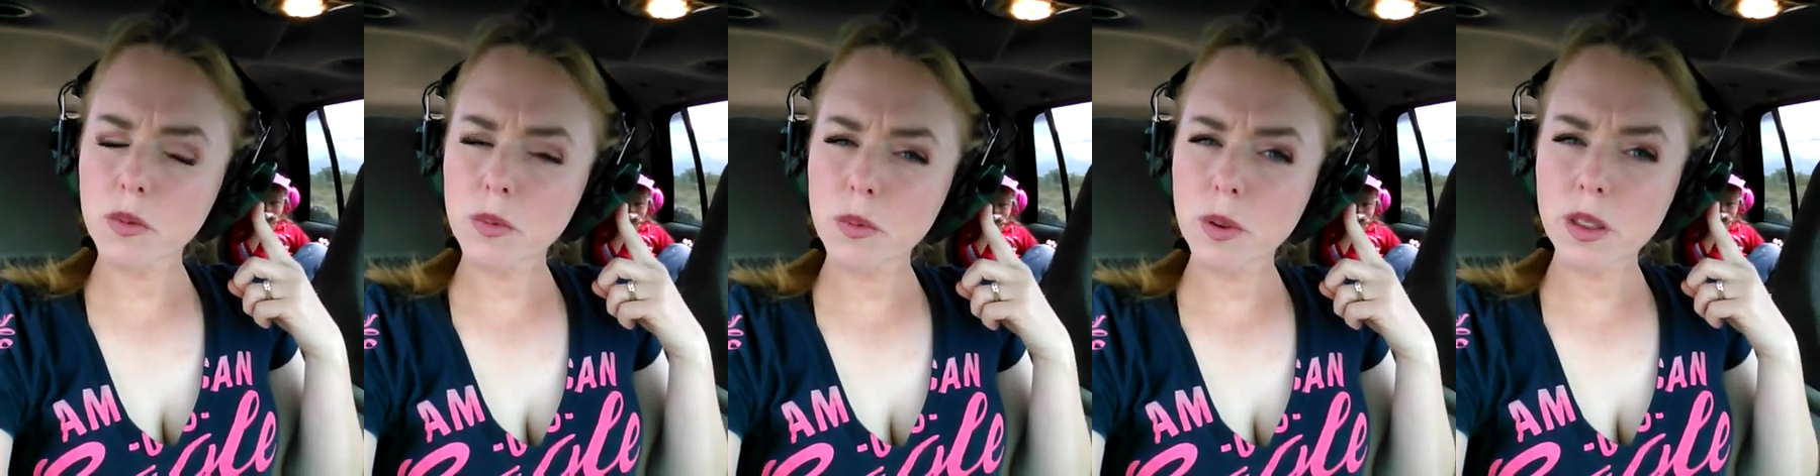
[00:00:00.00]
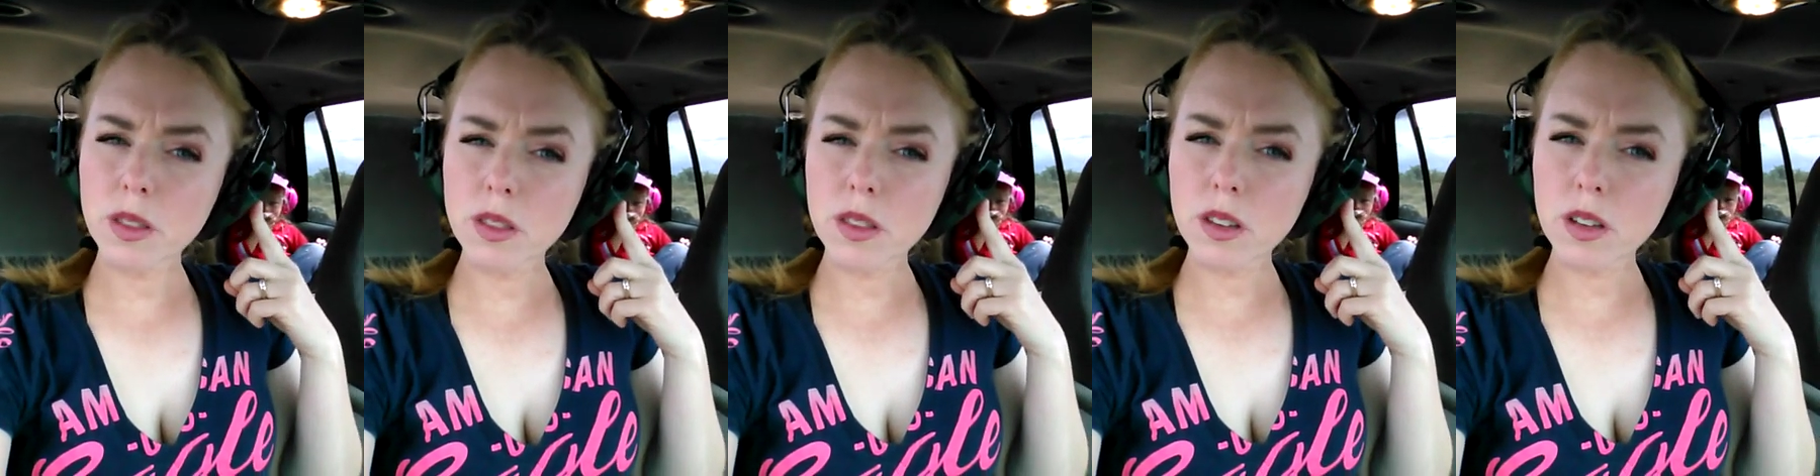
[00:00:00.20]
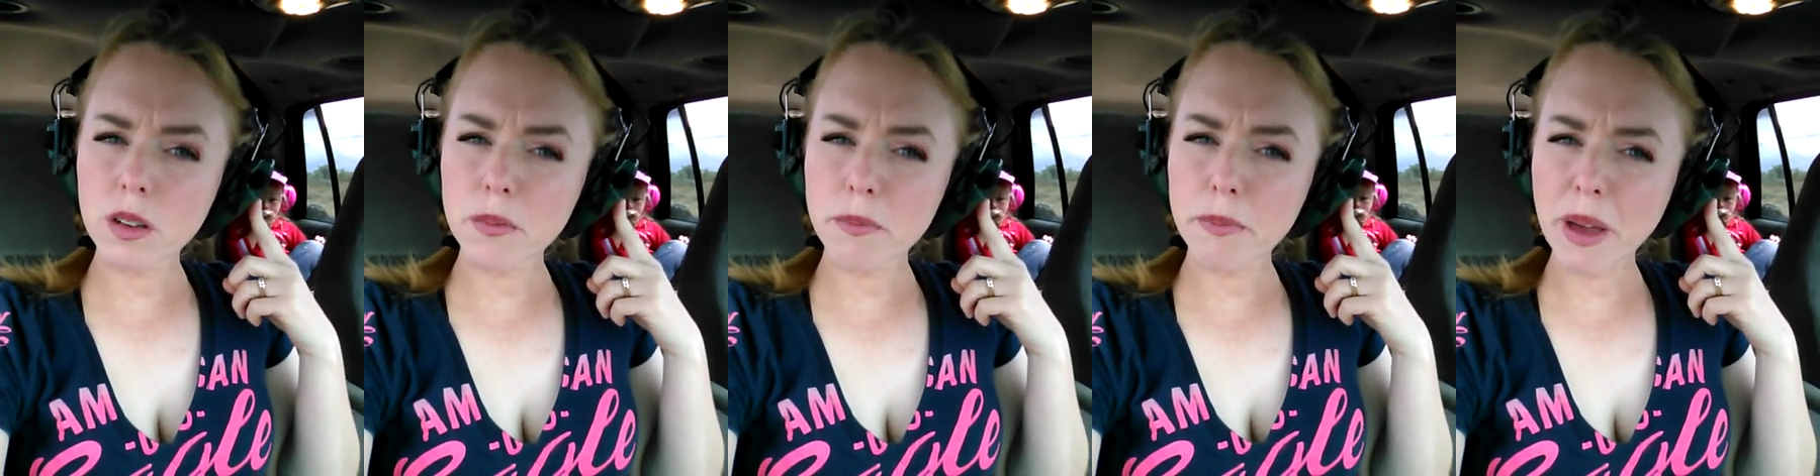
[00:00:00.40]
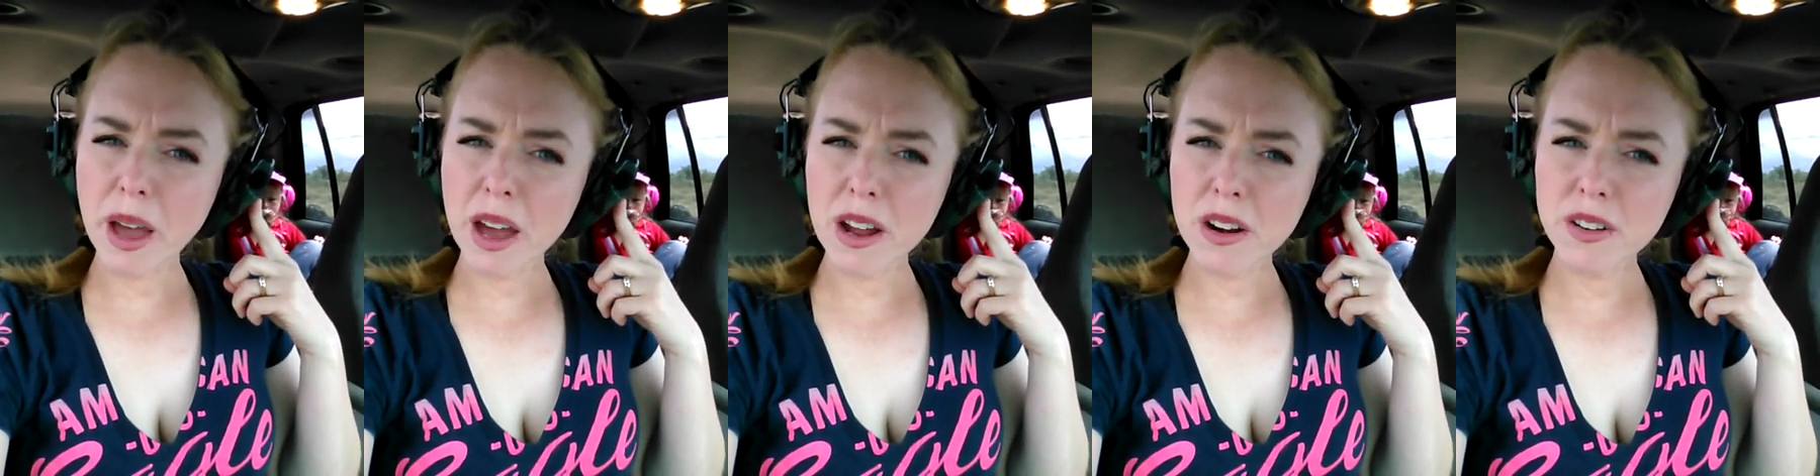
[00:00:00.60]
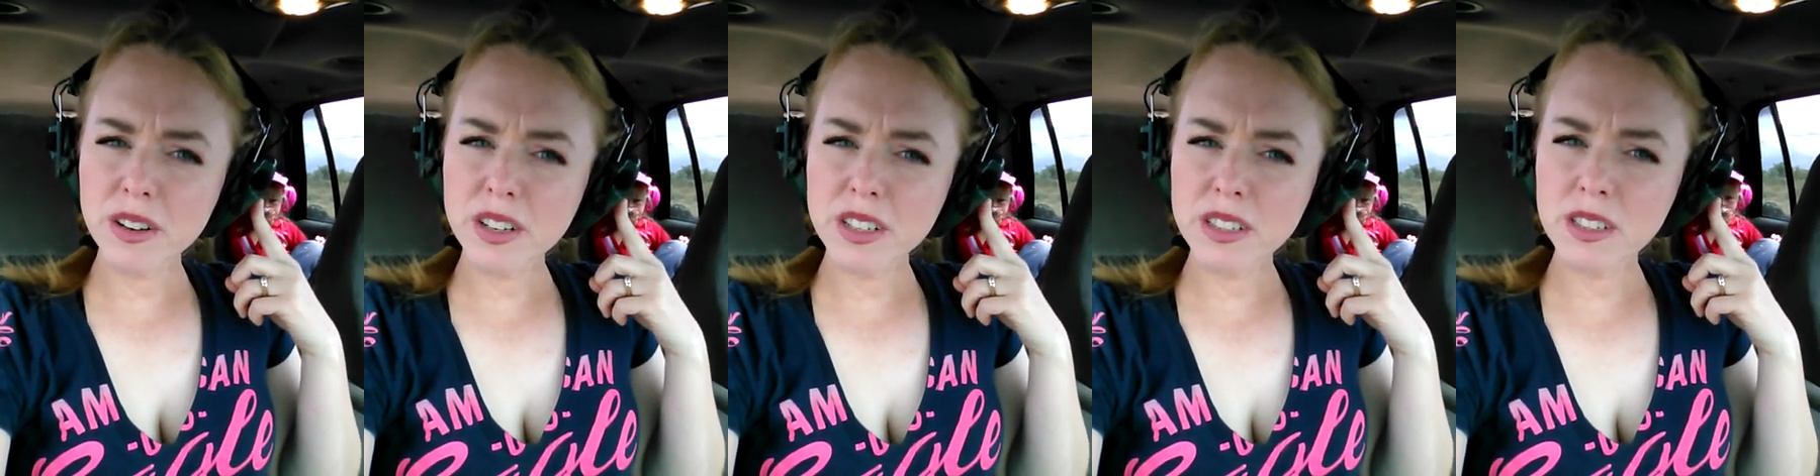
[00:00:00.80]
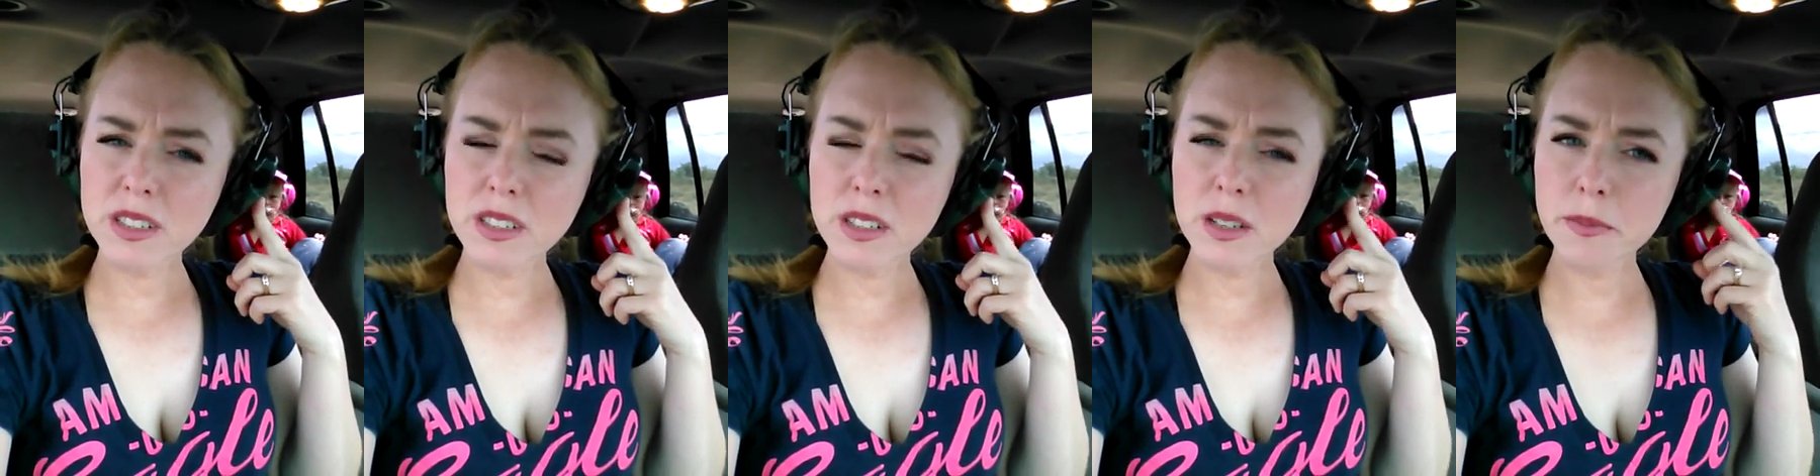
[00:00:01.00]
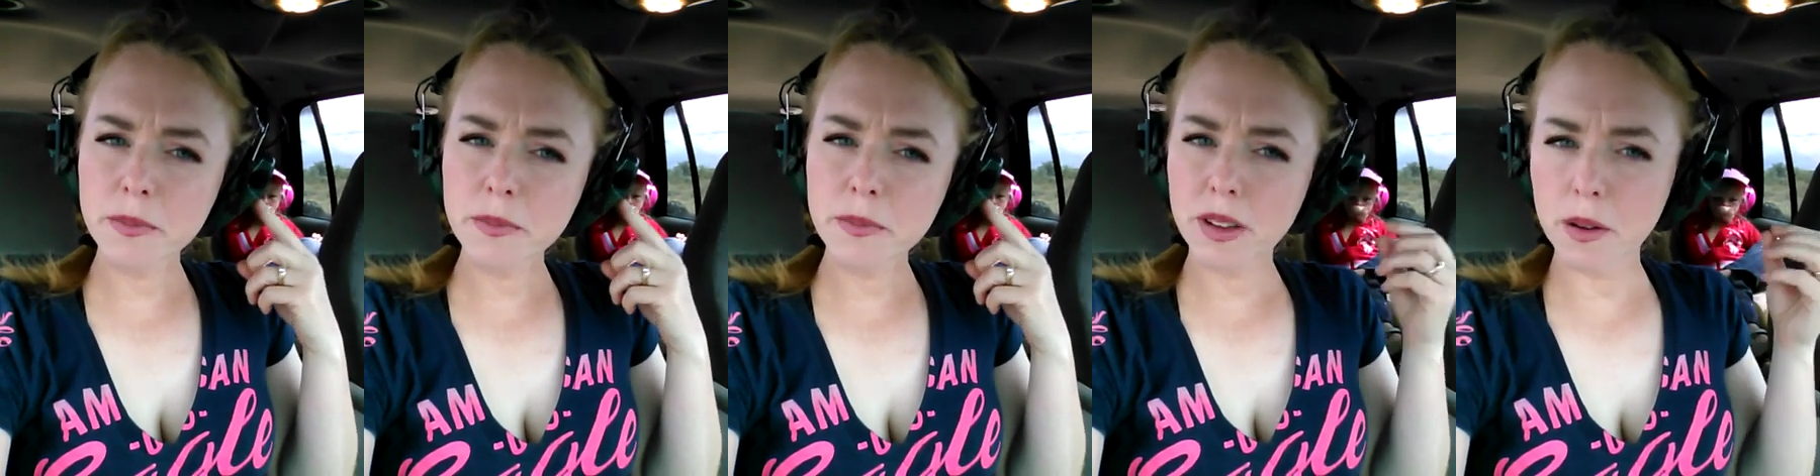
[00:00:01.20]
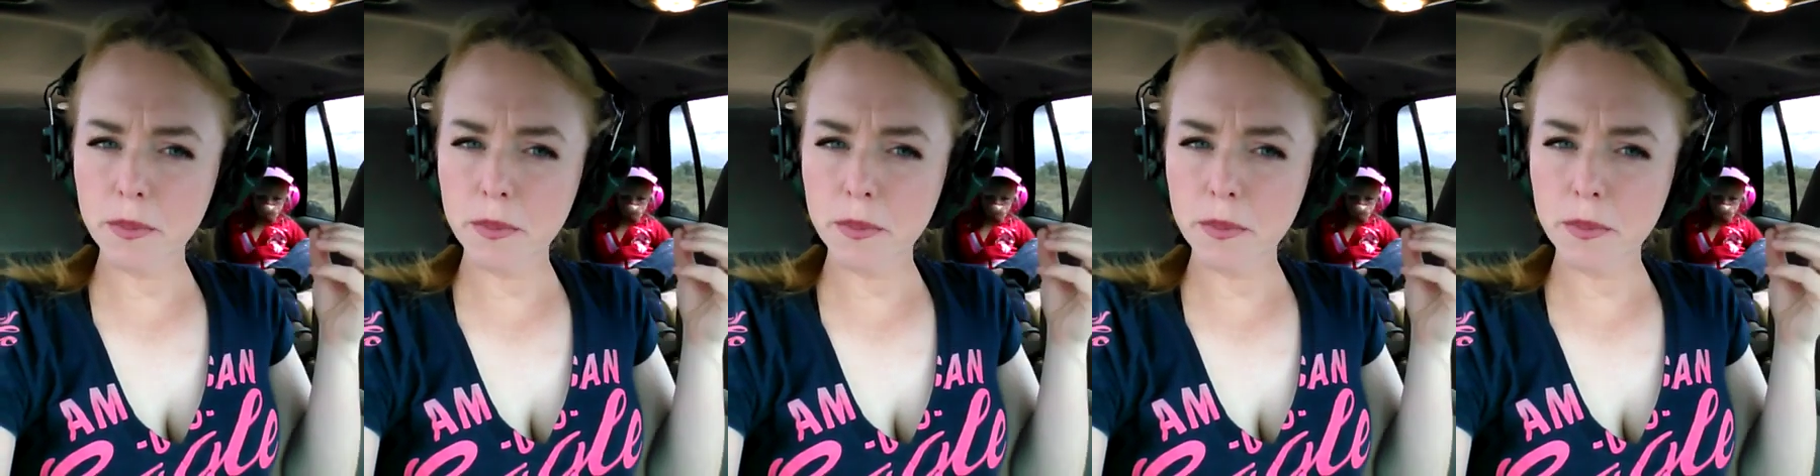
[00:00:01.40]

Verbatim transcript: with the batteries in them,